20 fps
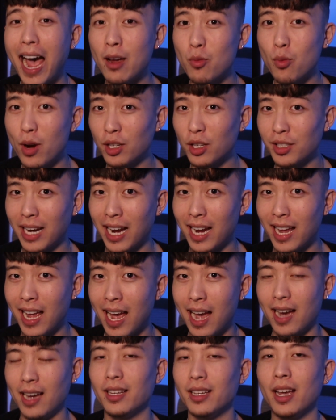wish I
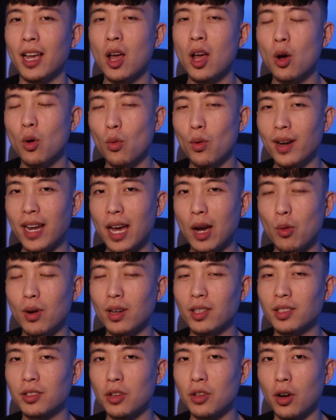had when I was
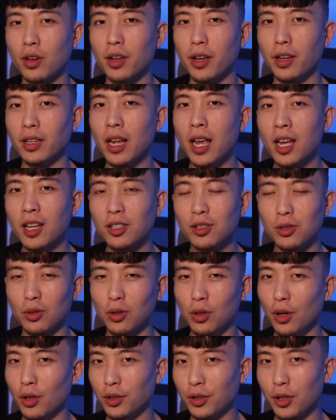starting to
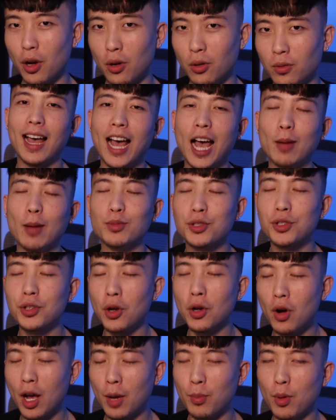learn Go. I'm so
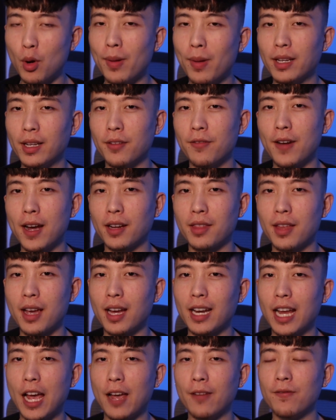humbled by the fact
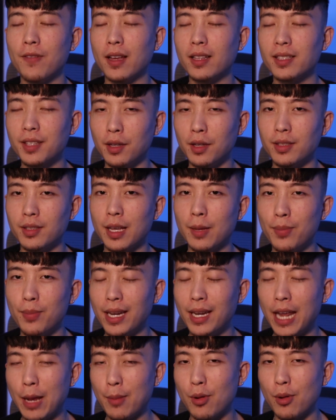that I've since been
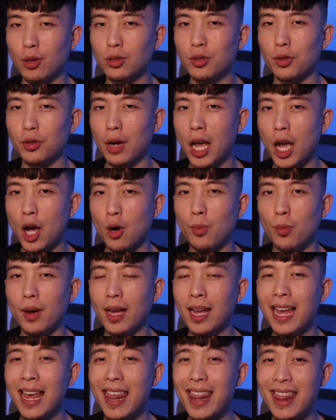able to help
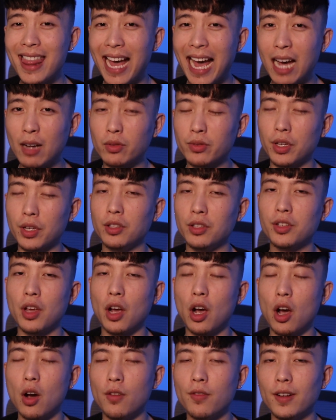thousands
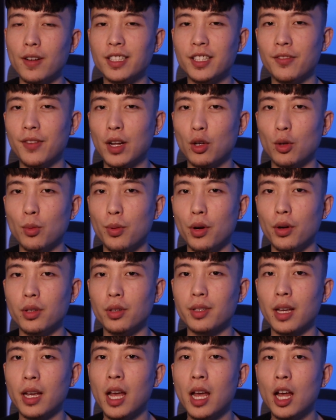of developers
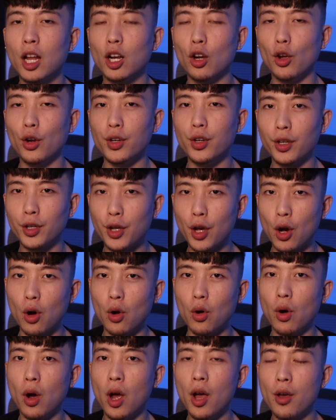learn
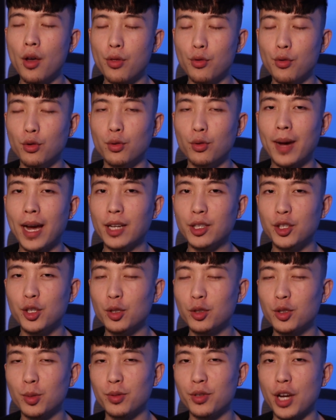Go through my
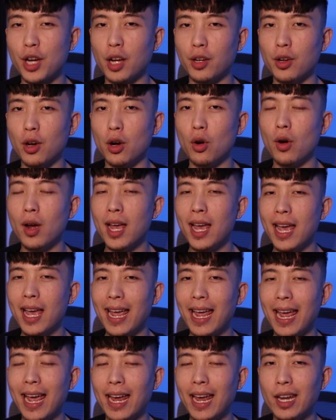YouTube channel
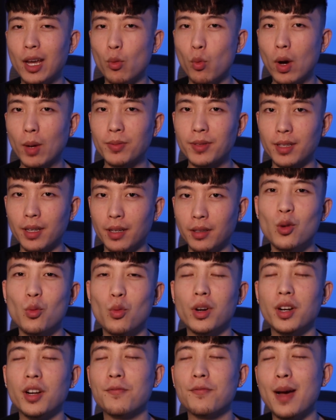and a website.
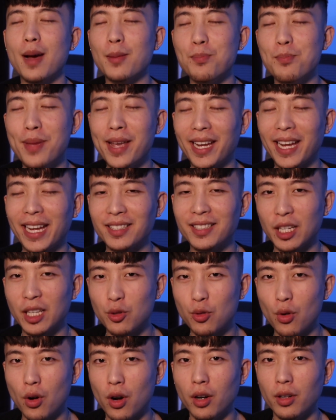One of my biggest
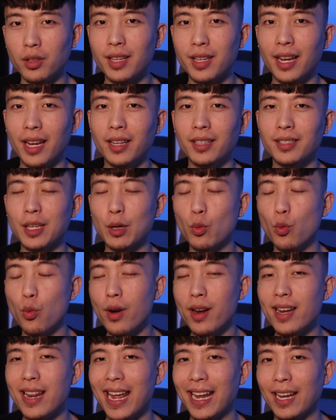joys is
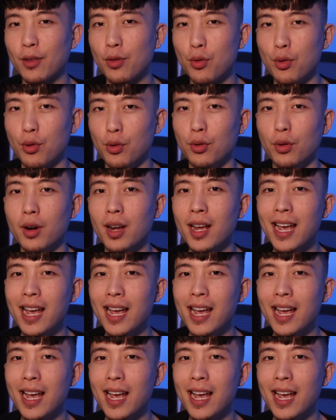reading through